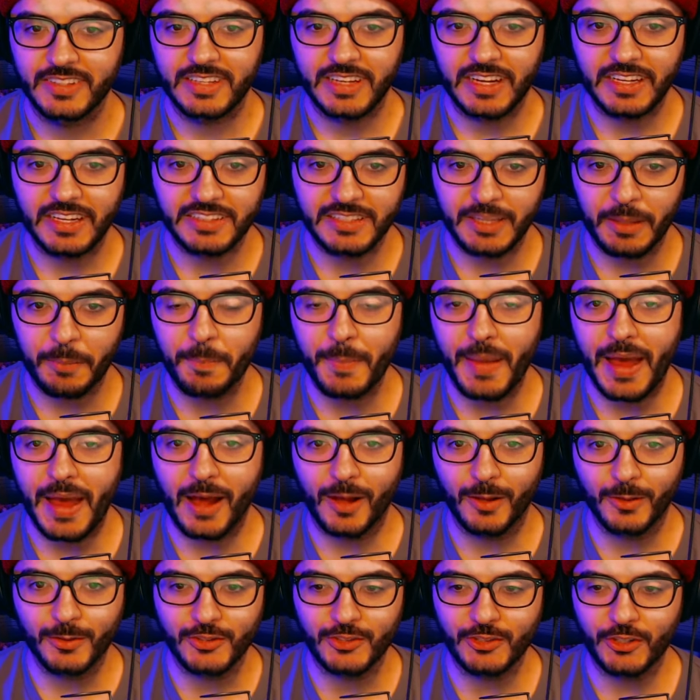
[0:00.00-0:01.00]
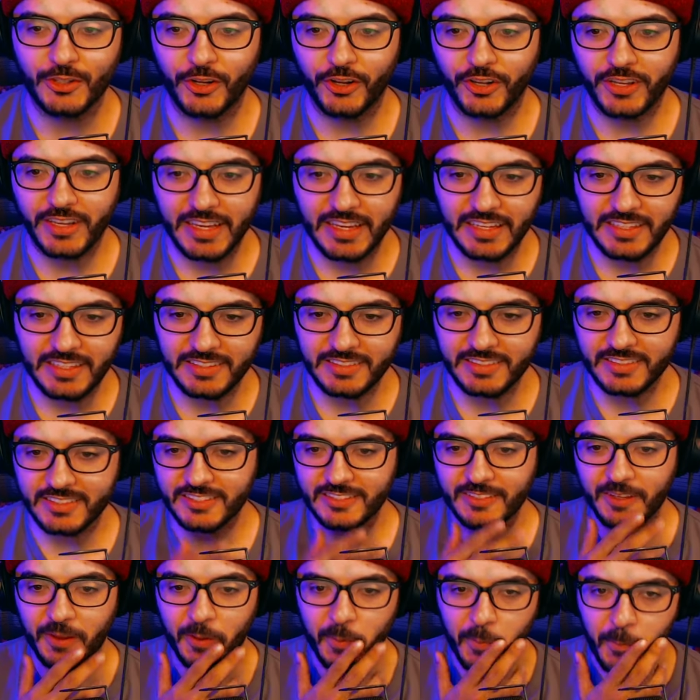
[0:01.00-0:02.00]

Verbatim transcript: Got the mouse circus.